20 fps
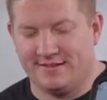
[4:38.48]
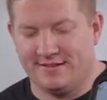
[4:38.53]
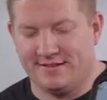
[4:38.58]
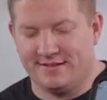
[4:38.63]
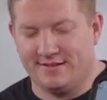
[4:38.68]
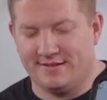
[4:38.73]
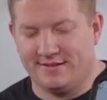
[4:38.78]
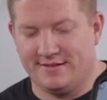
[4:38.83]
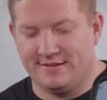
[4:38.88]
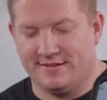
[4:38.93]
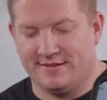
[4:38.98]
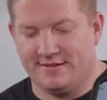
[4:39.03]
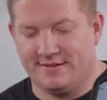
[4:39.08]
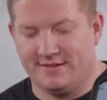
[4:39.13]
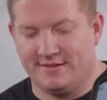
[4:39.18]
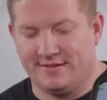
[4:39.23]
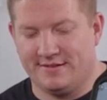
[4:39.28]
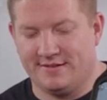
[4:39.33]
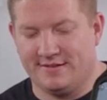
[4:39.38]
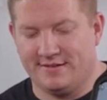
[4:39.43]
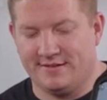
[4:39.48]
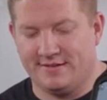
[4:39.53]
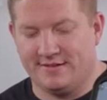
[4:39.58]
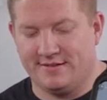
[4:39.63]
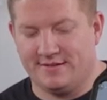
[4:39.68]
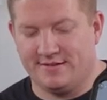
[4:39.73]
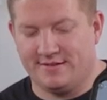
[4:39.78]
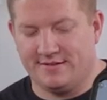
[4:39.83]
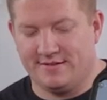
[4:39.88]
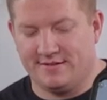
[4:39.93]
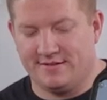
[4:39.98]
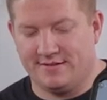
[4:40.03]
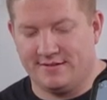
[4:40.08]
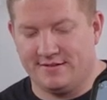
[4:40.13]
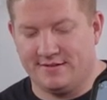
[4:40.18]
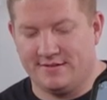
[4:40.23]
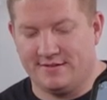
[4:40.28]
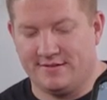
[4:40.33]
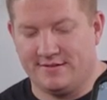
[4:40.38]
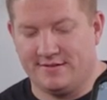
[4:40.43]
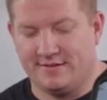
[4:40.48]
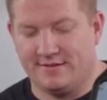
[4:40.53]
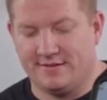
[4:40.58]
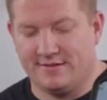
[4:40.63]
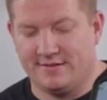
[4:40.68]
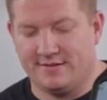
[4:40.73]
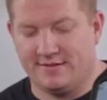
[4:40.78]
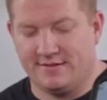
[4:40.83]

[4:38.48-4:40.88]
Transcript: [no speech]